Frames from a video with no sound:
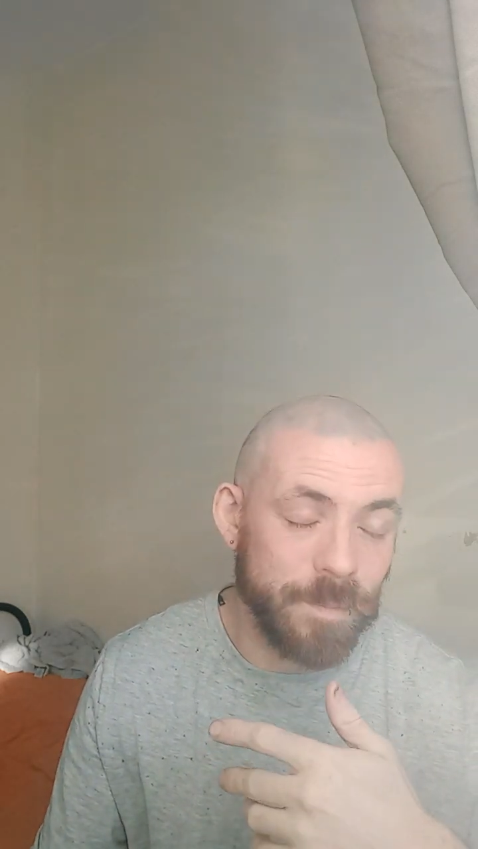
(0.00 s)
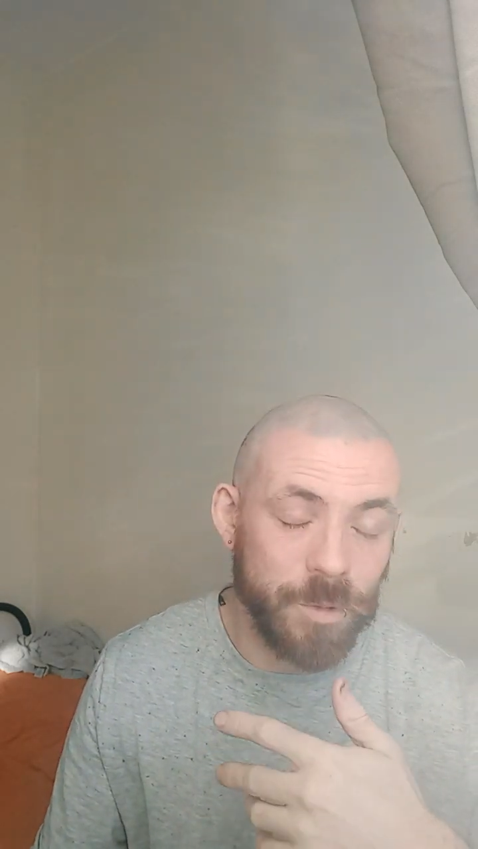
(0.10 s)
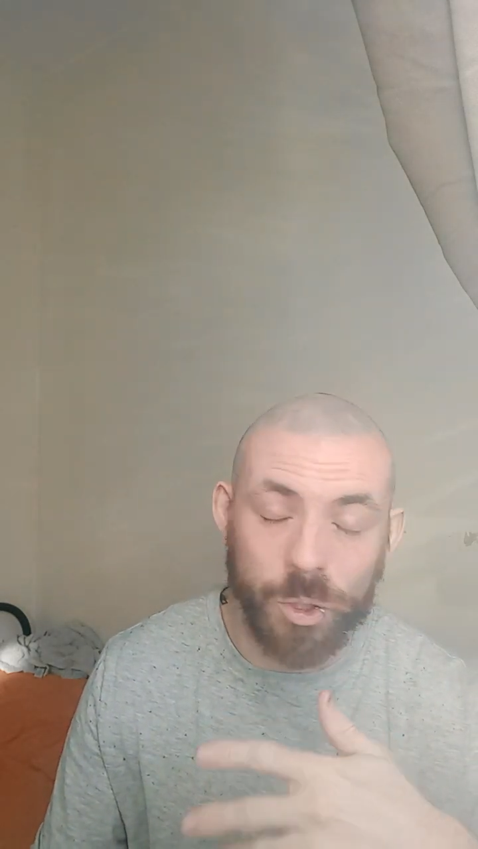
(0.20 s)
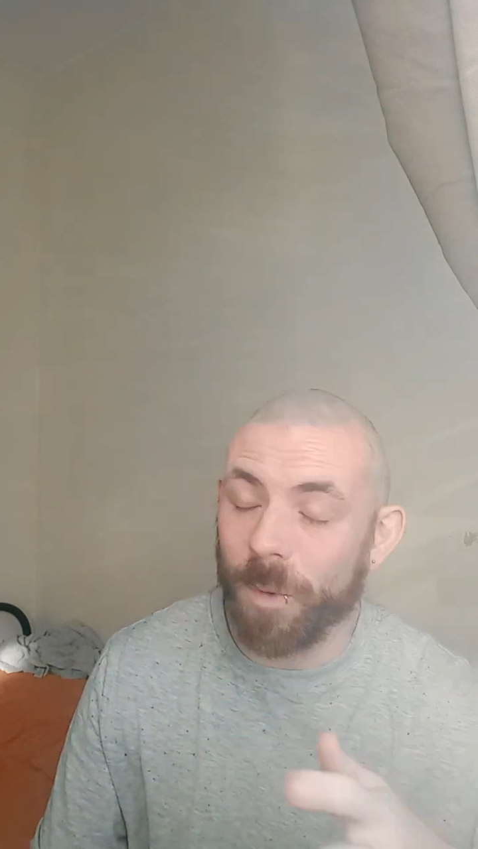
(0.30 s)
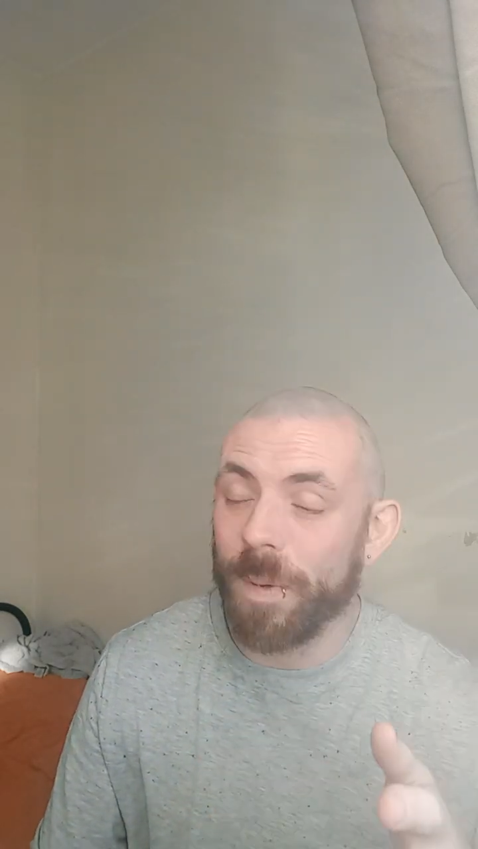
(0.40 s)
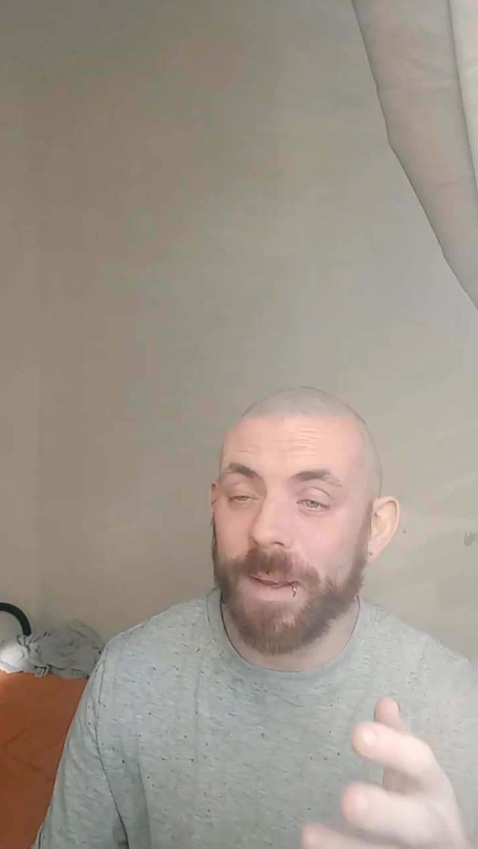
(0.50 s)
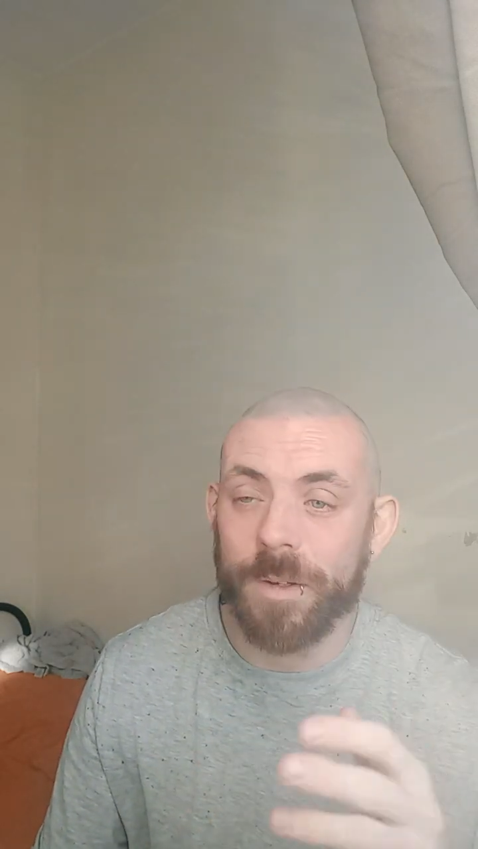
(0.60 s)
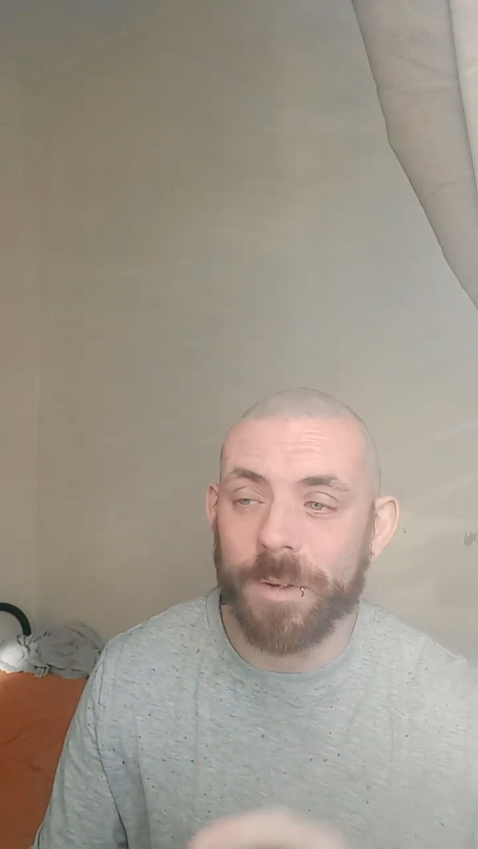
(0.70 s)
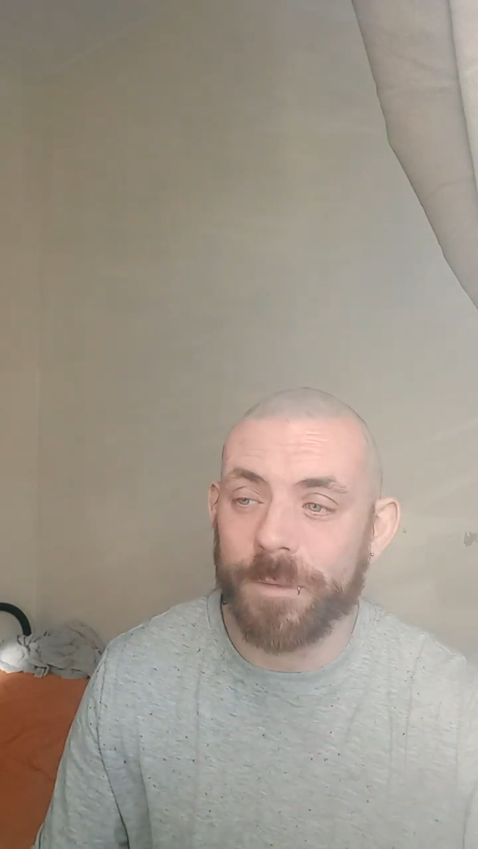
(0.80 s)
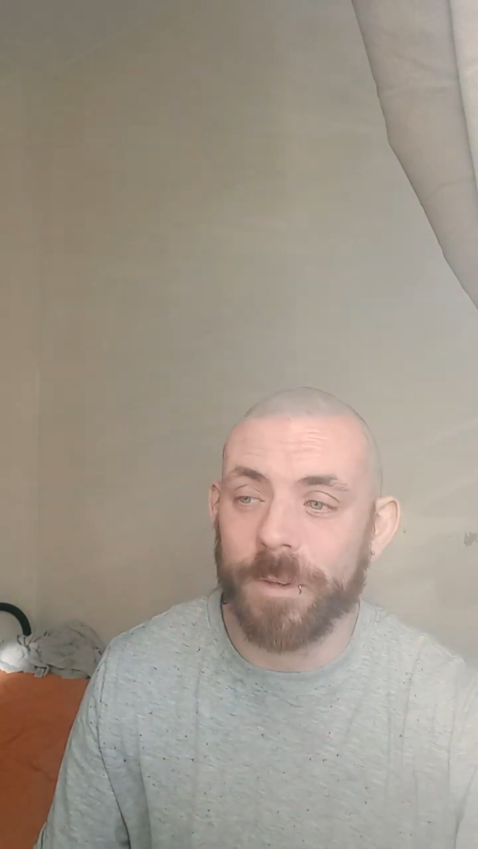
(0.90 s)
jumping
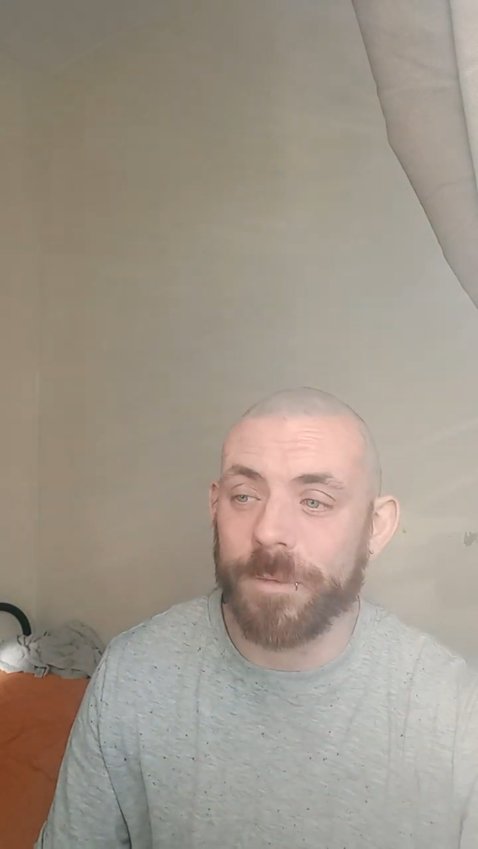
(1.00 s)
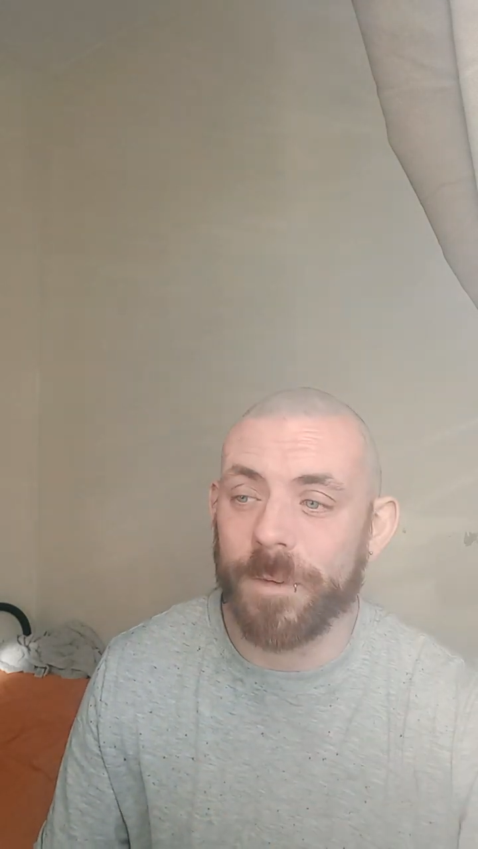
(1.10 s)
into it for the